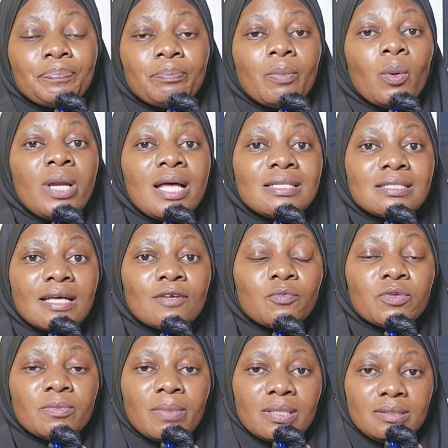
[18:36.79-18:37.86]
But when I sat
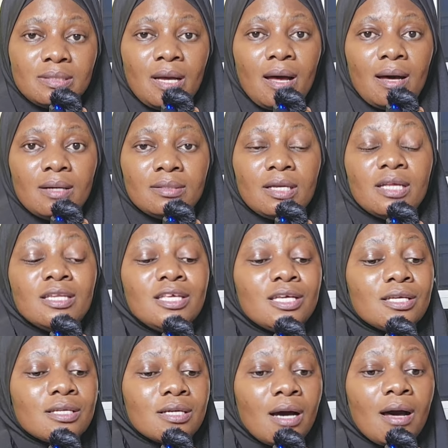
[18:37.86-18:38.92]
with my dad and he
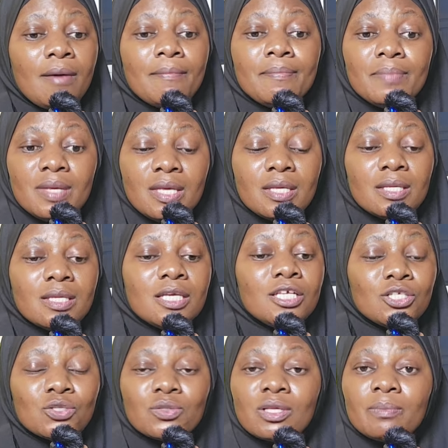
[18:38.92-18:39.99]
got me
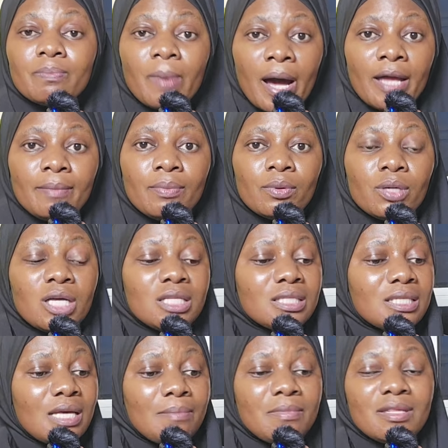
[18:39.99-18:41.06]
into the Bible
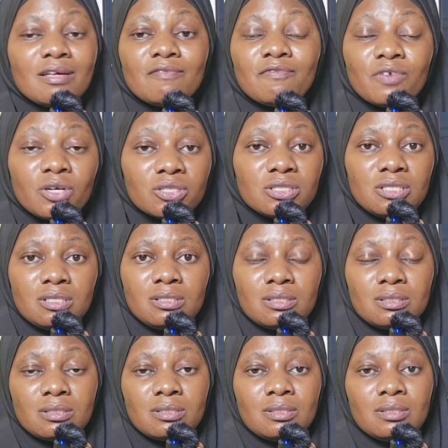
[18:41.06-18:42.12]
and gave me the
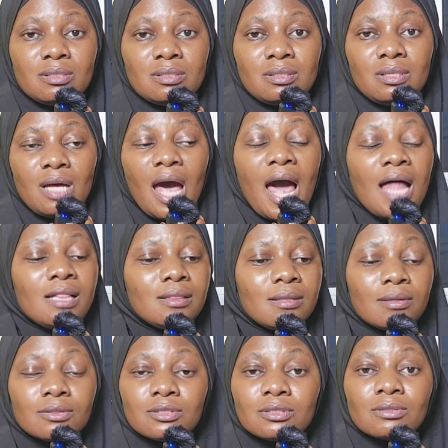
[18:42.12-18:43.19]
verses, I
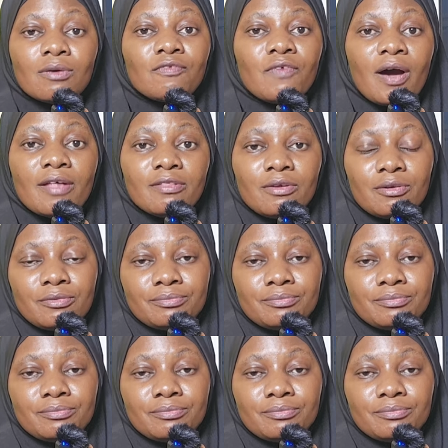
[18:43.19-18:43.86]
looked no further.